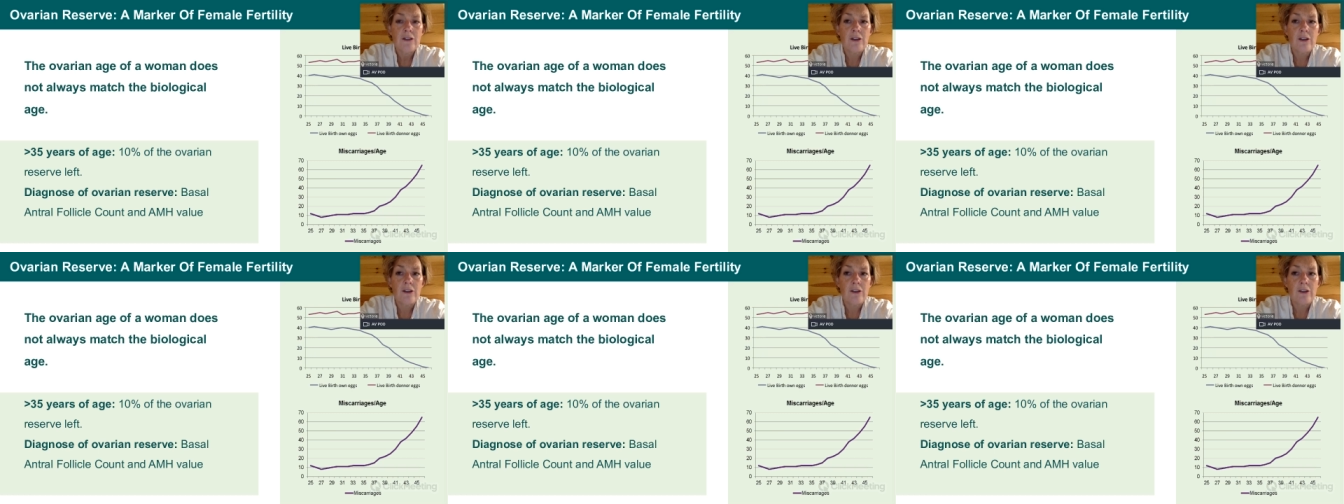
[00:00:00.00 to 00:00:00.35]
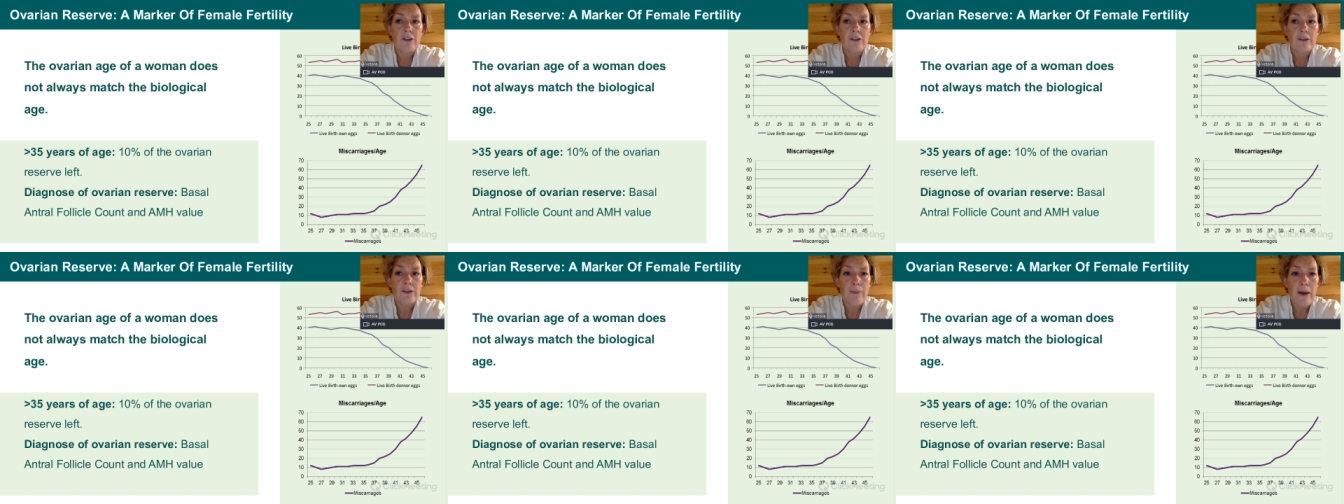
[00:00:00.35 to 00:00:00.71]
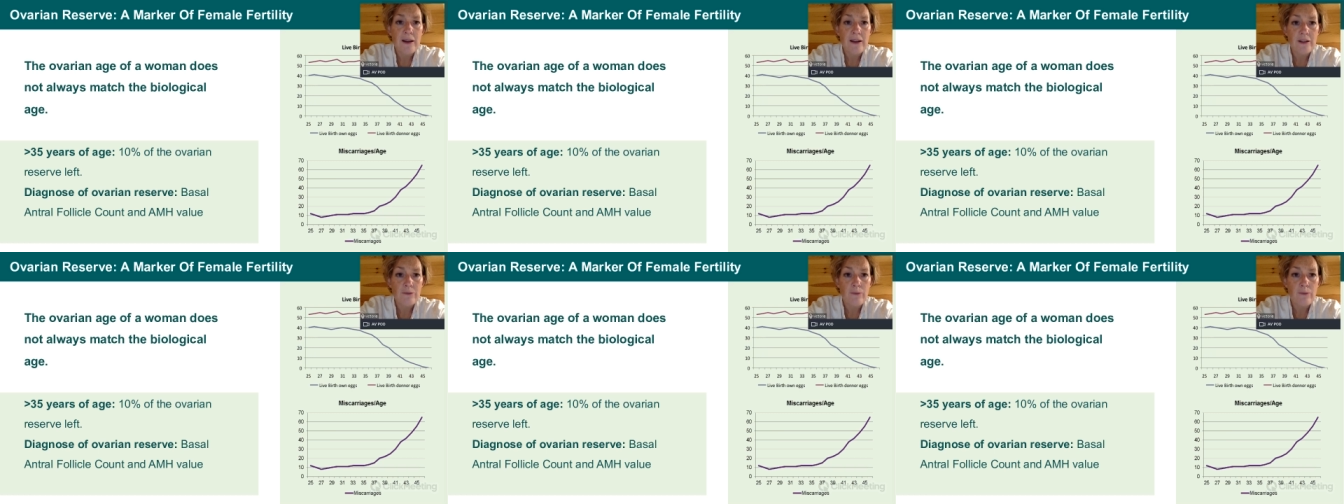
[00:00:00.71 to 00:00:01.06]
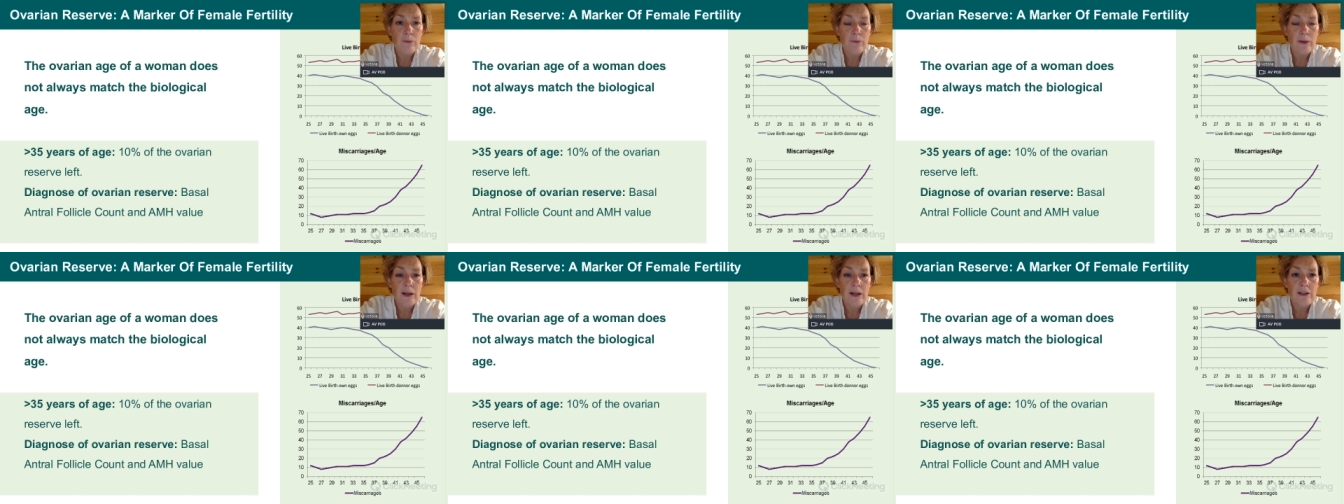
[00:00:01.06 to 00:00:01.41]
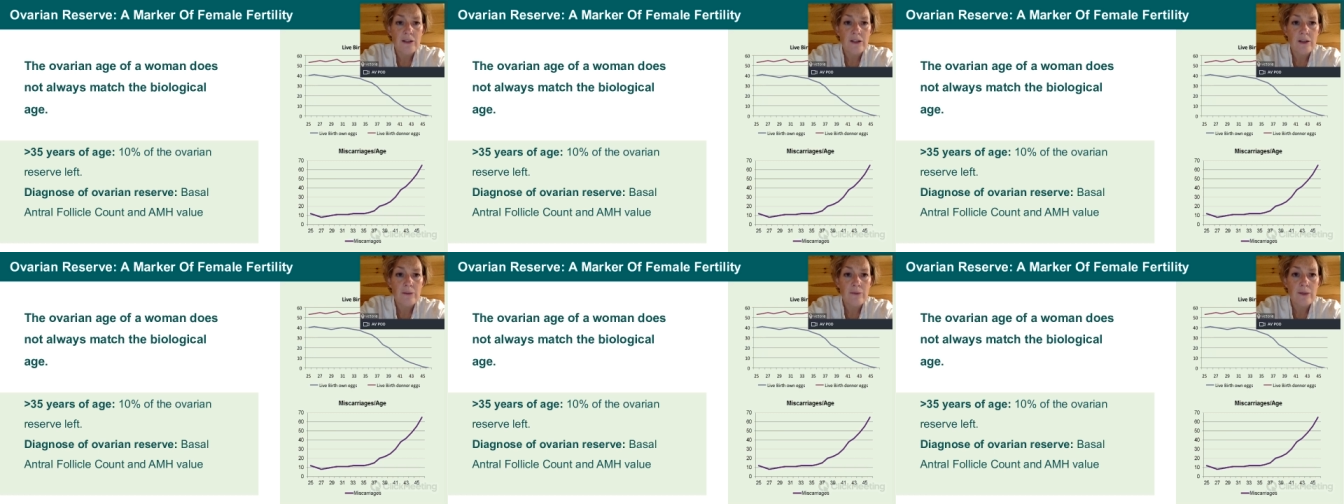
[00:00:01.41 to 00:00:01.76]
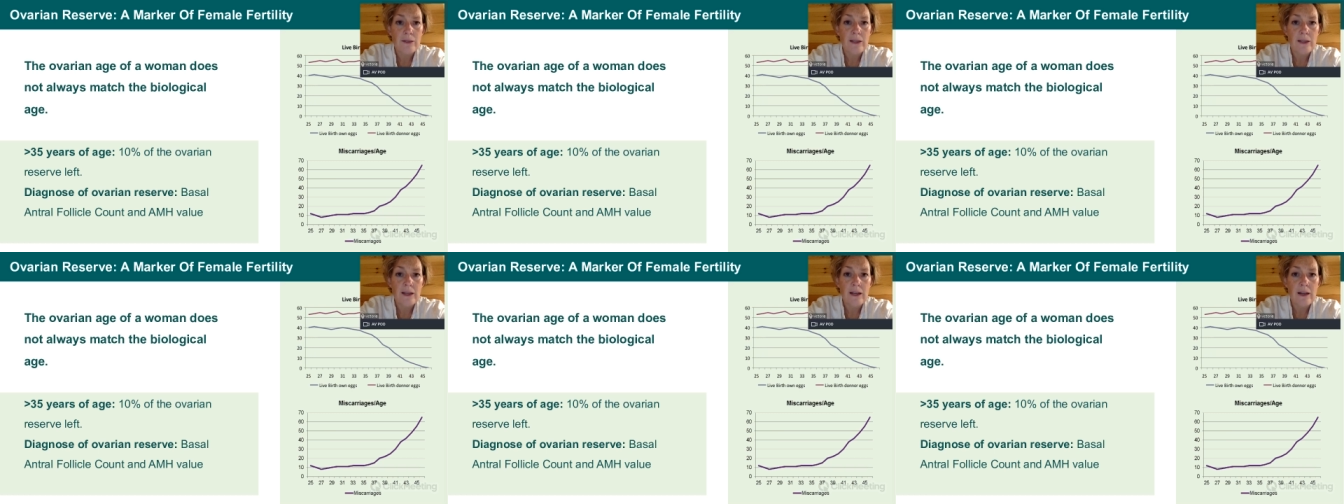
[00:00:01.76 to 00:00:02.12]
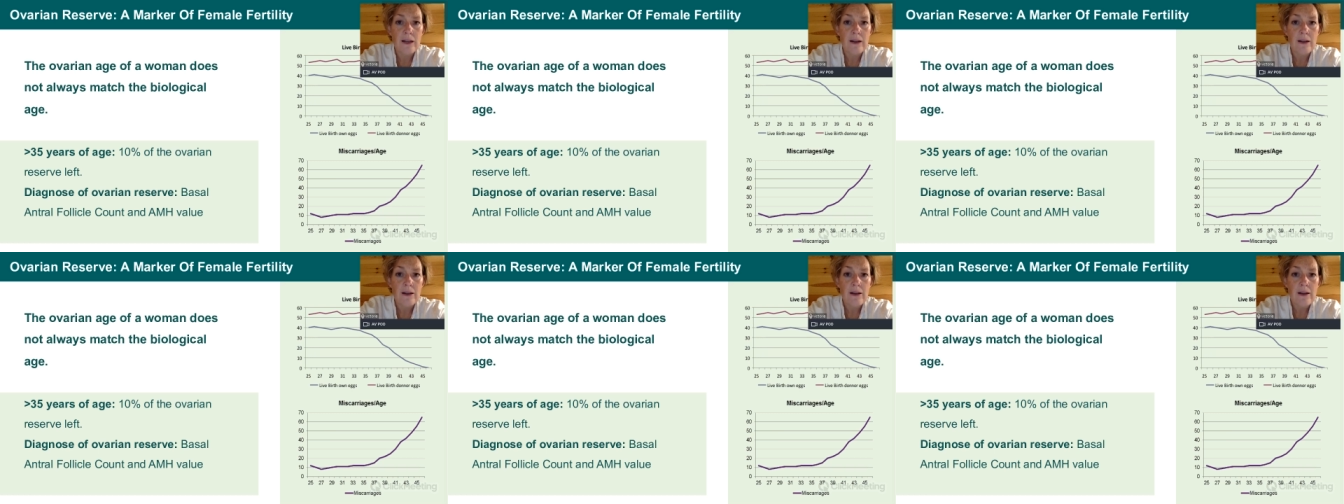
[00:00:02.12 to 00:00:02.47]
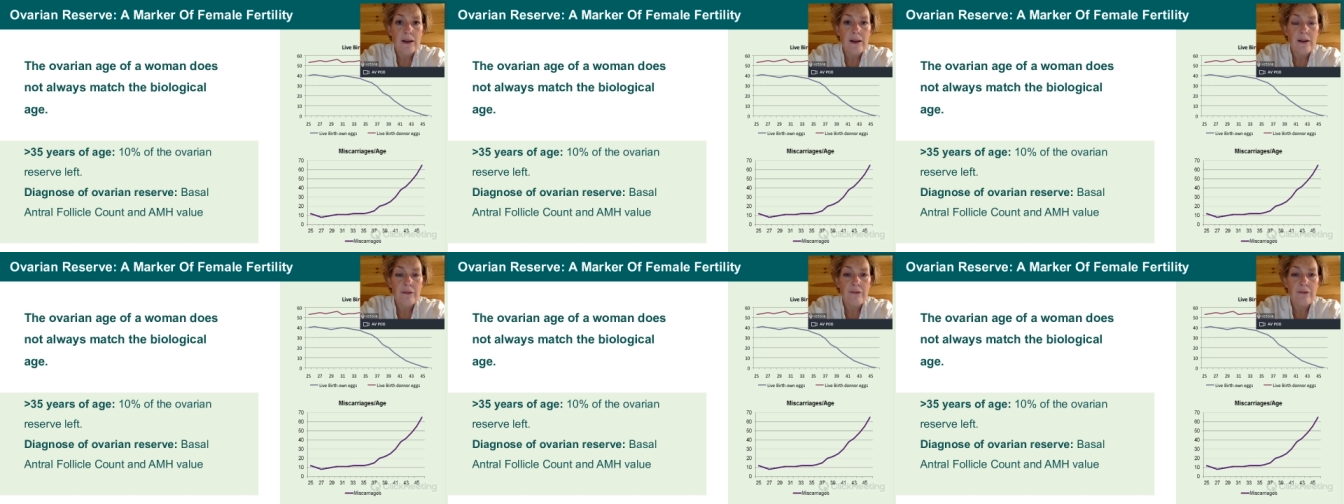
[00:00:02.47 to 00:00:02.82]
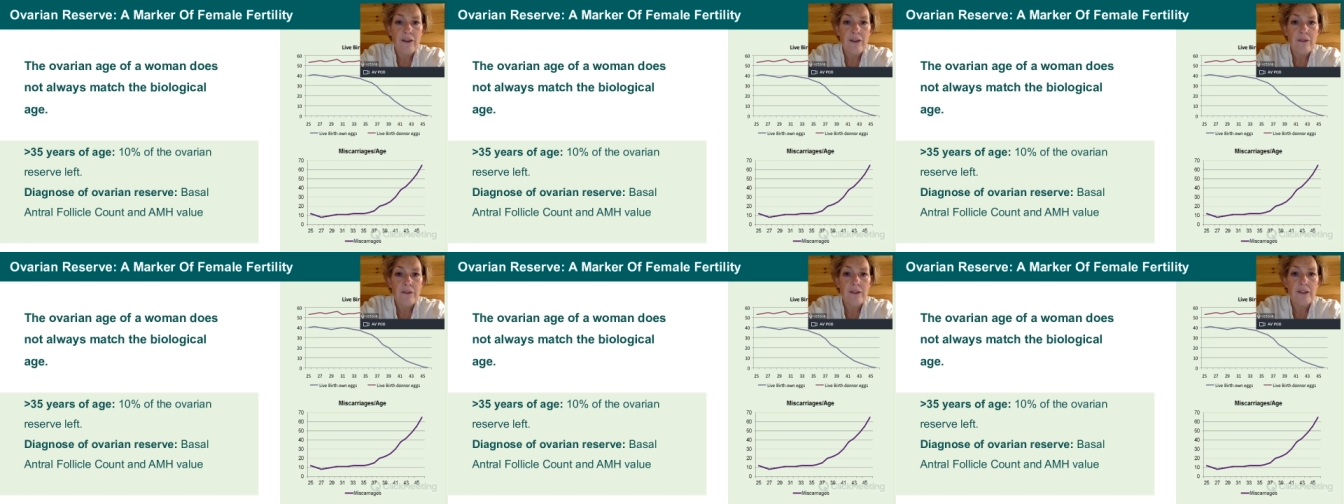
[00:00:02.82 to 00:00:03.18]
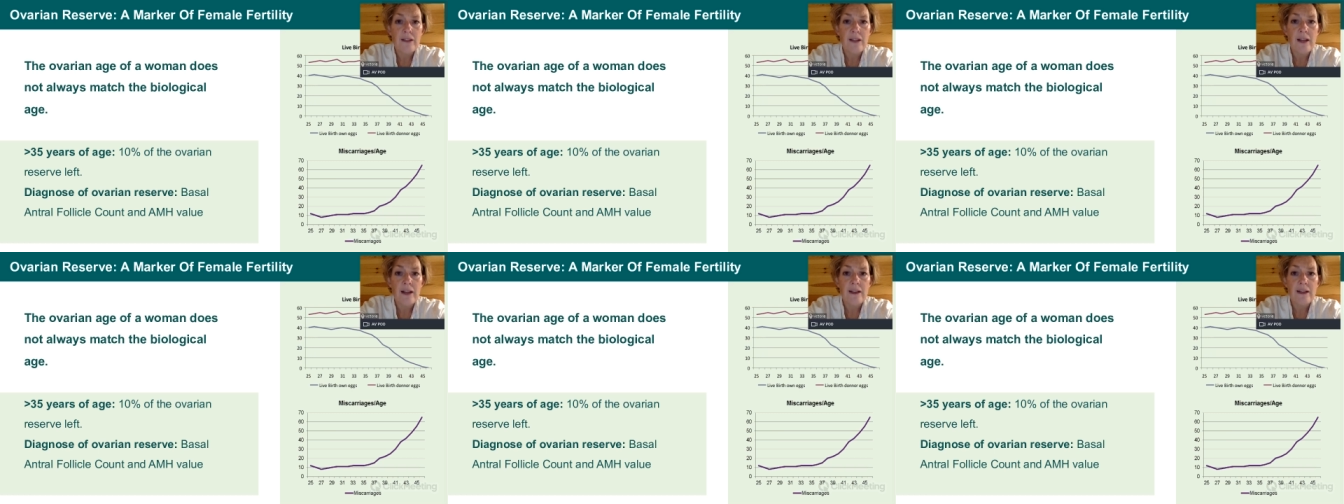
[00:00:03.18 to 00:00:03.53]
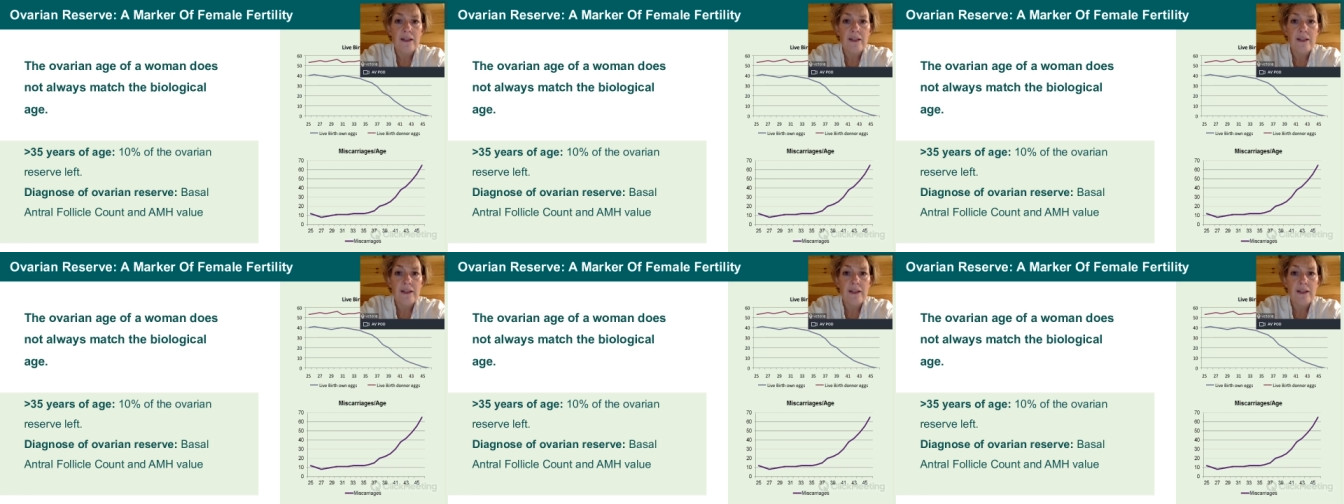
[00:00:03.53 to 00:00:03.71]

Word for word: to look at the Spanish population in particular, and found a slightly